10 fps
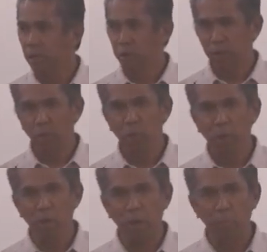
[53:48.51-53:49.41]
So I told
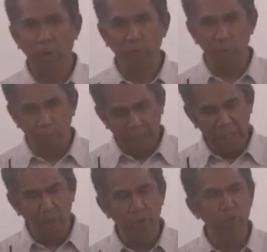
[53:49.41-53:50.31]
my wife, we're going to put it
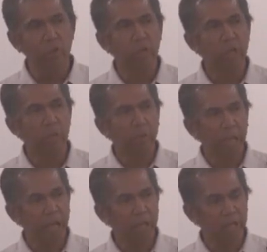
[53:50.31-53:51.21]
in the constitution.
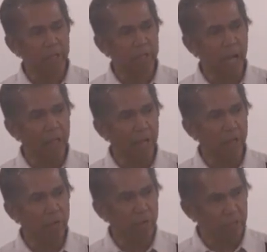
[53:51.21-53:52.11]
But I said, Anne,
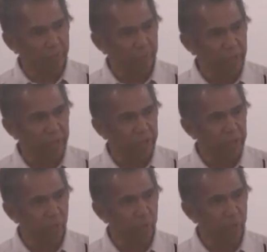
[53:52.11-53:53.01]
are you ready for this?
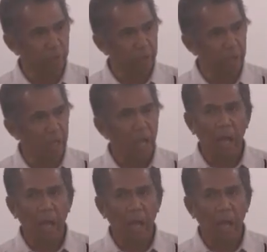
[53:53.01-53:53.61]
She said, what do you mean?